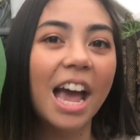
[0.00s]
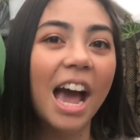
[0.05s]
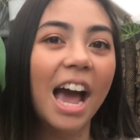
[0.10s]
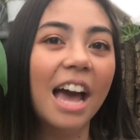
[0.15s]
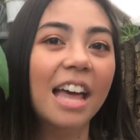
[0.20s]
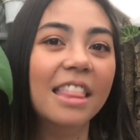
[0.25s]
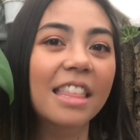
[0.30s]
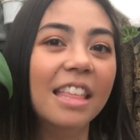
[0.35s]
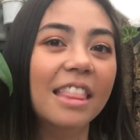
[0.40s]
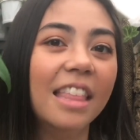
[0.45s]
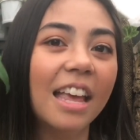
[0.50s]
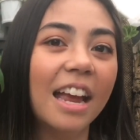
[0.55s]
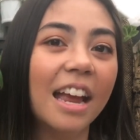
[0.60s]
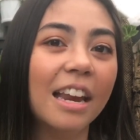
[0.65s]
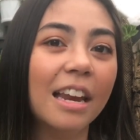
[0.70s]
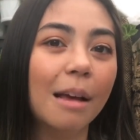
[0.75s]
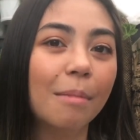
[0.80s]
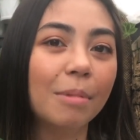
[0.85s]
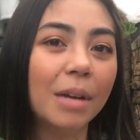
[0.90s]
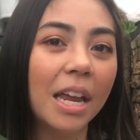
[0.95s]
and then they
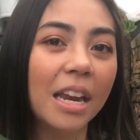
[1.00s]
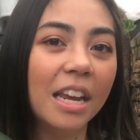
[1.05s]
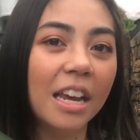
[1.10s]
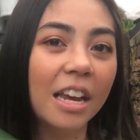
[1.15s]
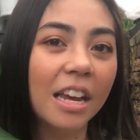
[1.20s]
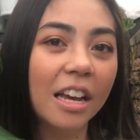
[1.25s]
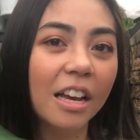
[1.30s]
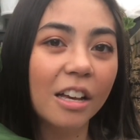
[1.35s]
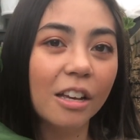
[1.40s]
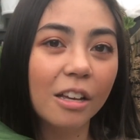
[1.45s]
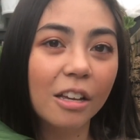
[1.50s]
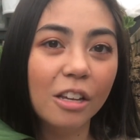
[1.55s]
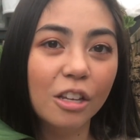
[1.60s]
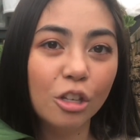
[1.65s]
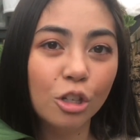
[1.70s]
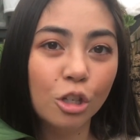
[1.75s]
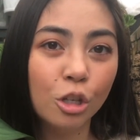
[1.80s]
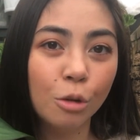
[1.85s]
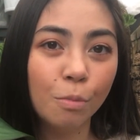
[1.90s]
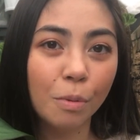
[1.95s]
end up getting
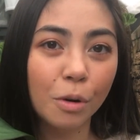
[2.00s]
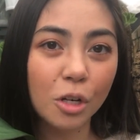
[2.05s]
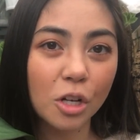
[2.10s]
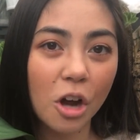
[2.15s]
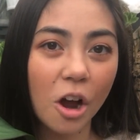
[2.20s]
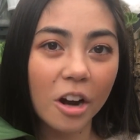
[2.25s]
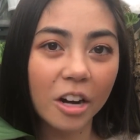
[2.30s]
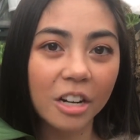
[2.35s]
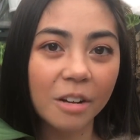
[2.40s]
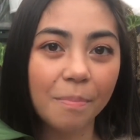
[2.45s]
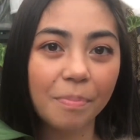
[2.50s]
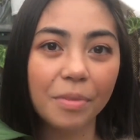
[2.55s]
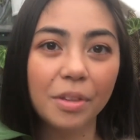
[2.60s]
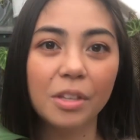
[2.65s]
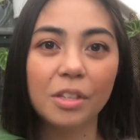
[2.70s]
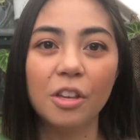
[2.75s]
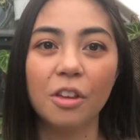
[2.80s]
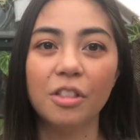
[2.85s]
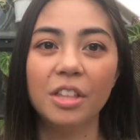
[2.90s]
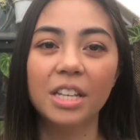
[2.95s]
super dark.
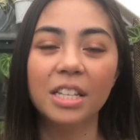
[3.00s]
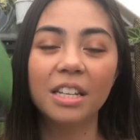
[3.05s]
So this